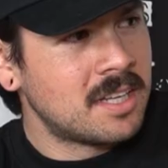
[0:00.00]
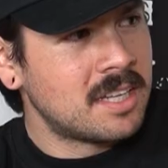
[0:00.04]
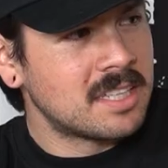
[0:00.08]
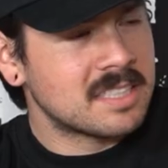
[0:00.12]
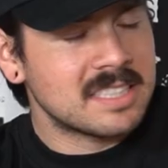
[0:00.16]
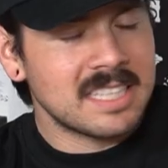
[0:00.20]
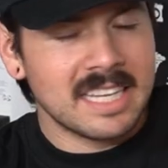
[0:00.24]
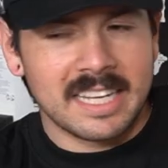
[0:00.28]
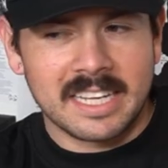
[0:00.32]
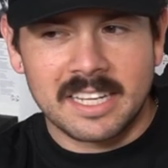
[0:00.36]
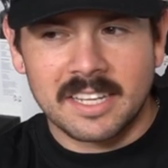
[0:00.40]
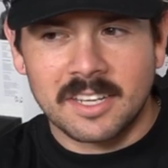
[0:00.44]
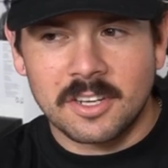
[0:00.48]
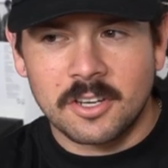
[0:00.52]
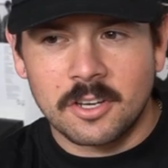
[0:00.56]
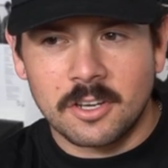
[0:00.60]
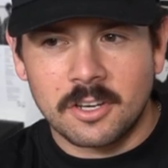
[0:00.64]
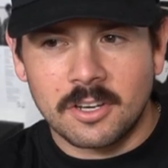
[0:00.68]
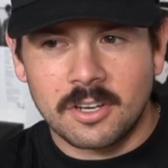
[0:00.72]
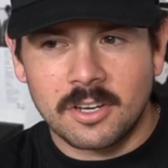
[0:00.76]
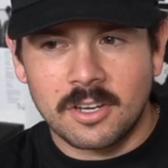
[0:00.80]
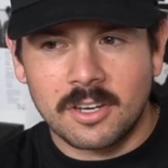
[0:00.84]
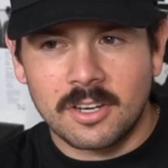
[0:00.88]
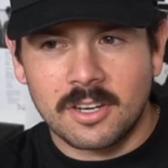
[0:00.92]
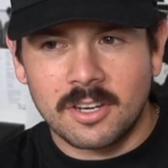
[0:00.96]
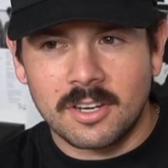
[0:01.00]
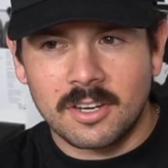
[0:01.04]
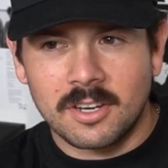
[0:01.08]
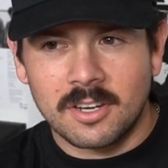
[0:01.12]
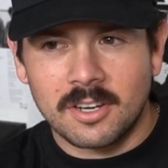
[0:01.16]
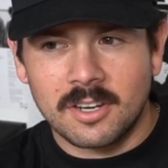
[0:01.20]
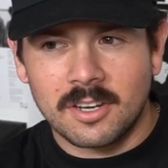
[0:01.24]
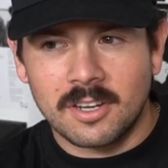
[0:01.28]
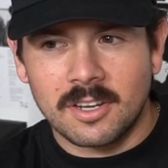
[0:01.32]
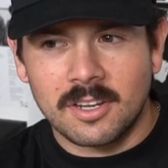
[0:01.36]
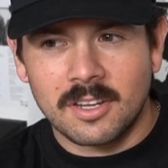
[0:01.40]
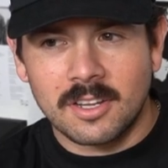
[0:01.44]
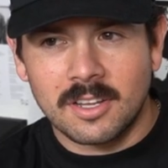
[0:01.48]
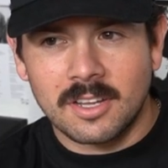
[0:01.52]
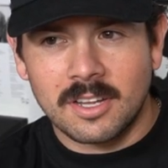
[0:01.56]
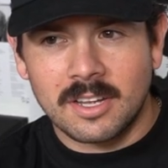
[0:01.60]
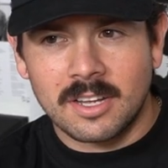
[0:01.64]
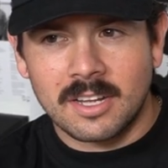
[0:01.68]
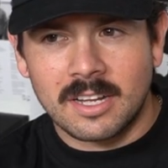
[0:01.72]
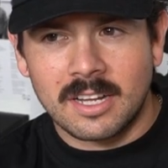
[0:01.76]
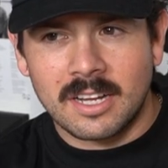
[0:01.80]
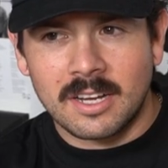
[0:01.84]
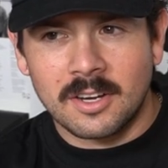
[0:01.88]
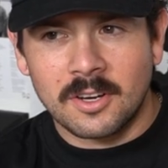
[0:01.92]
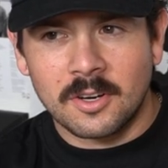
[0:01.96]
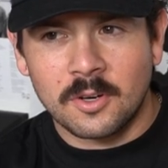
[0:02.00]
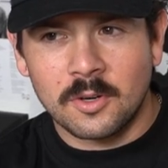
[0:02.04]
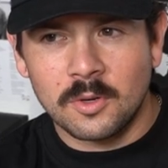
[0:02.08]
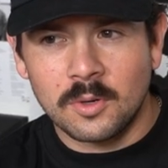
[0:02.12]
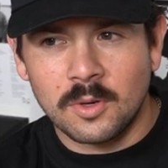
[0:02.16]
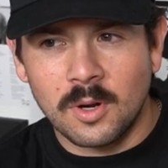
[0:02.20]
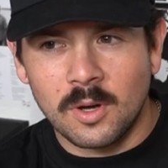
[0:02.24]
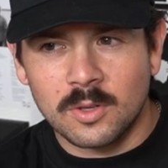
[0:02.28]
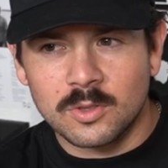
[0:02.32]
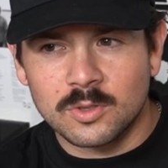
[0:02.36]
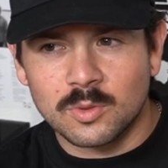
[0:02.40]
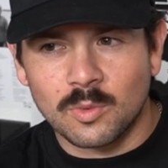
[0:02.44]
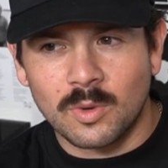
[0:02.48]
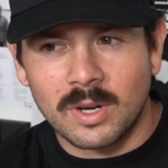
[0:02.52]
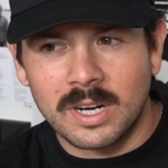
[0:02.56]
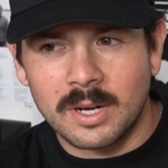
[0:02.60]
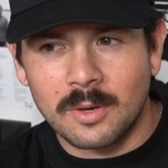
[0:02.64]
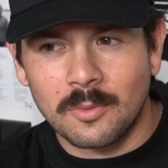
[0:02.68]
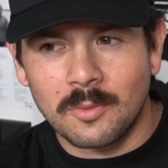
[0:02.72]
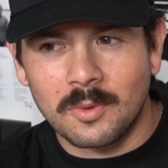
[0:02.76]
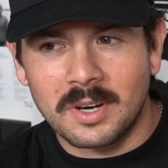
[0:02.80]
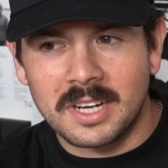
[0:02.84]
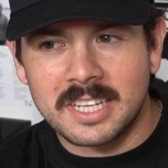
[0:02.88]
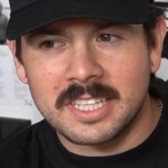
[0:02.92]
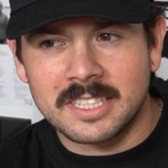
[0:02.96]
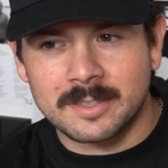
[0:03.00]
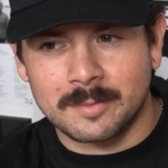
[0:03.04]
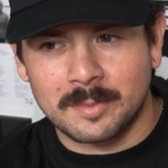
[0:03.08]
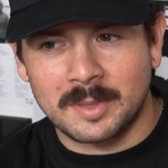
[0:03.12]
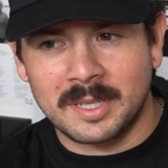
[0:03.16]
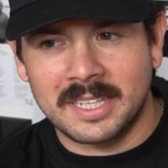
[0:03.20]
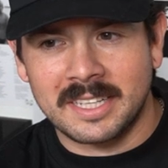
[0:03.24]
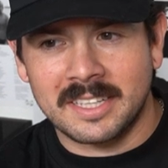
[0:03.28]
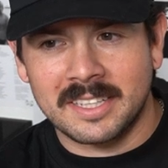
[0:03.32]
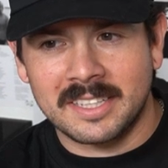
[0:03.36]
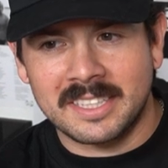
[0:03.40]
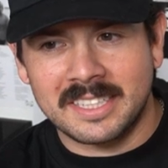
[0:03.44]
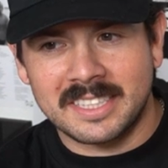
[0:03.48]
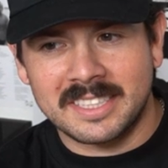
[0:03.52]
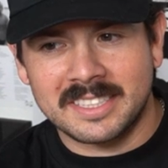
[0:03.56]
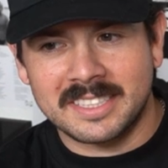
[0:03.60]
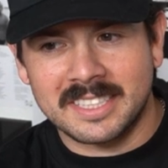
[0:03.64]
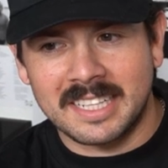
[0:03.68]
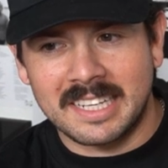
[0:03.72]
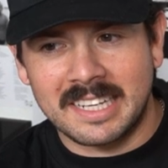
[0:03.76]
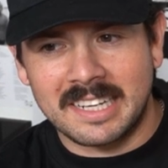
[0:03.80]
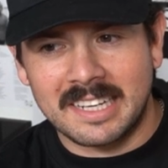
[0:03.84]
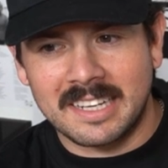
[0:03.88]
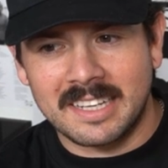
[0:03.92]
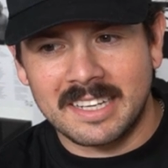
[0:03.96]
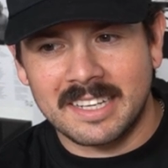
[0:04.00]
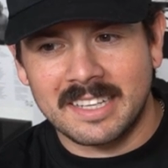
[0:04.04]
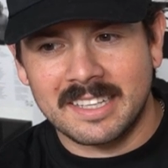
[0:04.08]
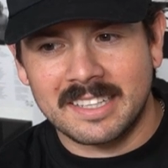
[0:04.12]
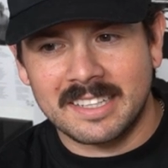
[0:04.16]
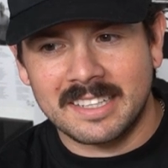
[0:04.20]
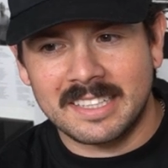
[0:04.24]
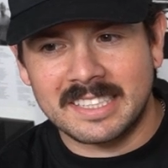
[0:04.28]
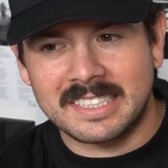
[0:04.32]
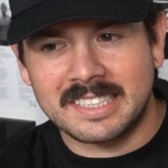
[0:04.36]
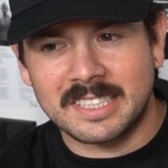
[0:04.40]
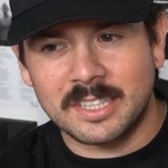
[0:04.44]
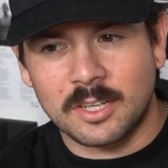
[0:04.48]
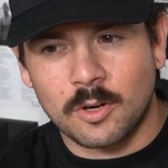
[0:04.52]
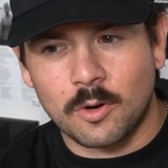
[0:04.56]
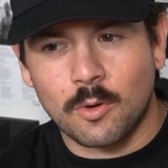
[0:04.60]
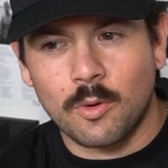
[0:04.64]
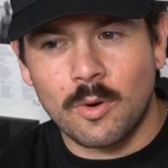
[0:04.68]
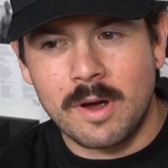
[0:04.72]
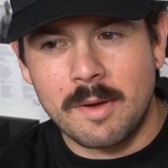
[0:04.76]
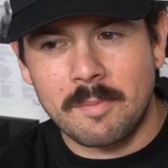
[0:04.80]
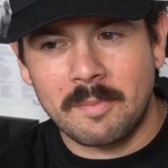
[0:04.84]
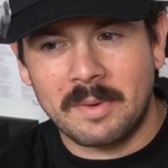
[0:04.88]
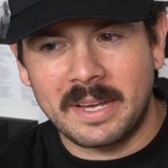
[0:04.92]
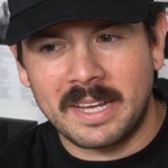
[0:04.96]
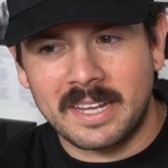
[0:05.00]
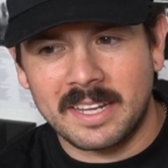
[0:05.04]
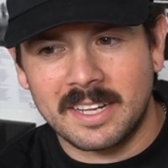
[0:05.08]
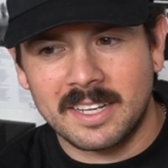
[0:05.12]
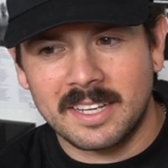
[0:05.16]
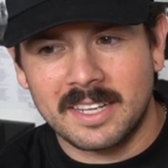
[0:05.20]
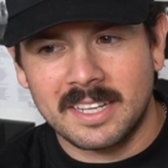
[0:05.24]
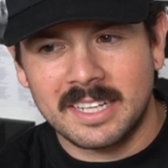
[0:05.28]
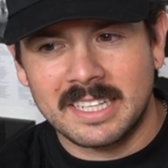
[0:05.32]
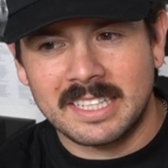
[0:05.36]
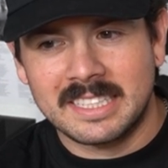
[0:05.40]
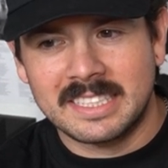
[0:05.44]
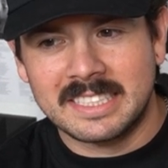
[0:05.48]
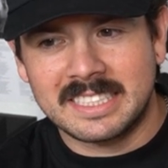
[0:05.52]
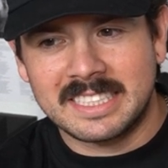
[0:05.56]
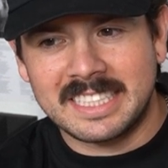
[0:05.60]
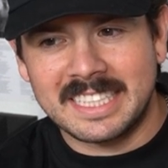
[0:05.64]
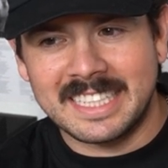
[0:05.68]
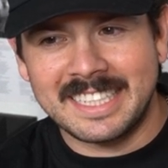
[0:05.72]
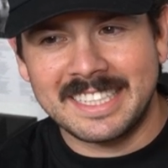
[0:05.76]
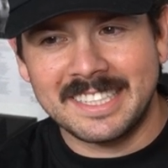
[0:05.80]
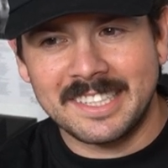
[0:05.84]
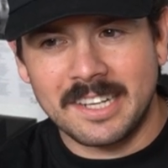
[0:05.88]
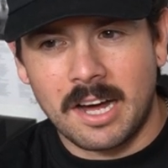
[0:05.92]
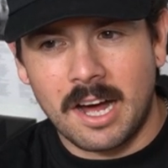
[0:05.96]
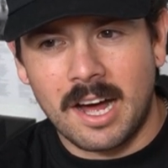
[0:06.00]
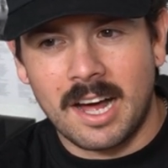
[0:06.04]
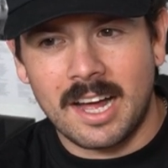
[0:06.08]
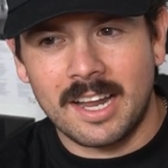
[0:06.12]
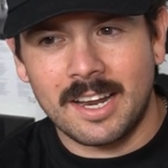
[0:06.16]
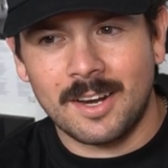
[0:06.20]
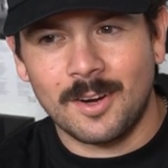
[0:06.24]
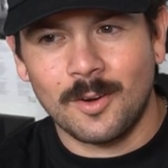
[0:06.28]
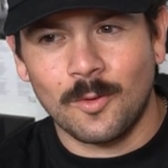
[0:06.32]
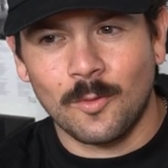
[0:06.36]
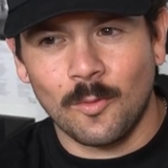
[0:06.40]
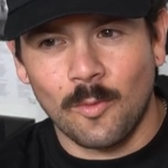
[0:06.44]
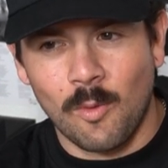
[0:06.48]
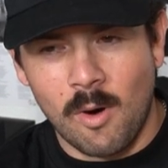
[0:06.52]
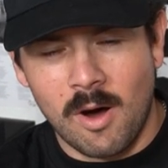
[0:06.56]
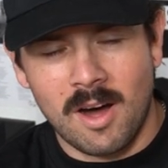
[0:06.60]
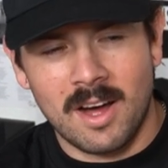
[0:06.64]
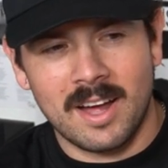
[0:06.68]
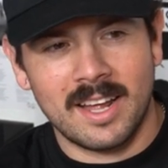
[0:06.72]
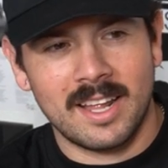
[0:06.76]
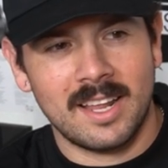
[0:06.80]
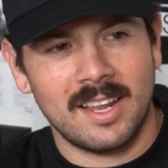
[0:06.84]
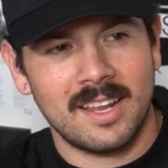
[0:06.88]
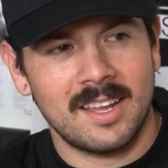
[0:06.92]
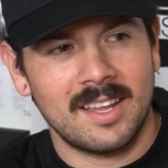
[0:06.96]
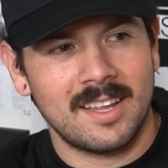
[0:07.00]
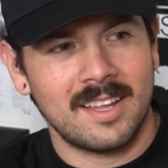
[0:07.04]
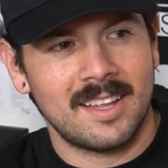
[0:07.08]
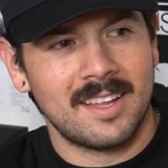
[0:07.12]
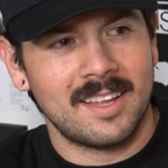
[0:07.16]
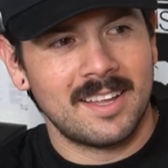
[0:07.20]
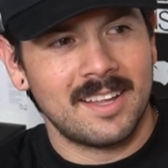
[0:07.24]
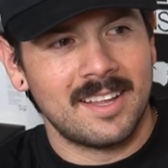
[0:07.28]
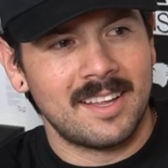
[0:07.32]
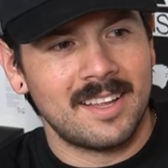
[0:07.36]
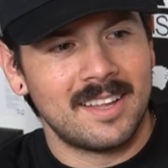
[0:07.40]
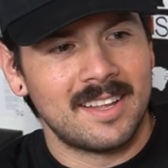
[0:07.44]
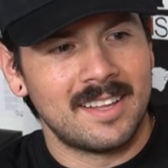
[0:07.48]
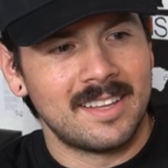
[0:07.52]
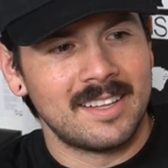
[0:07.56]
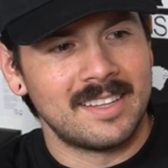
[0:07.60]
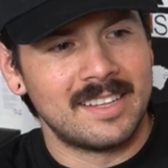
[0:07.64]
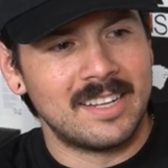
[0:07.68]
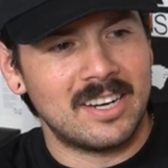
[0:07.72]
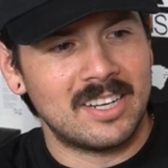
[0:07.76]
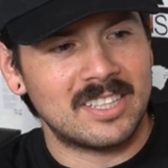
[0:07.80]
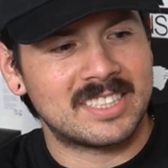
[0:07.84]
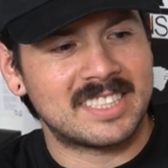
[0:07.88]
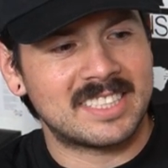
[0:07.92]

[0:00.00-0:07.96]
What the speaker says: It's like, who knows what it was, but this equipment did not want their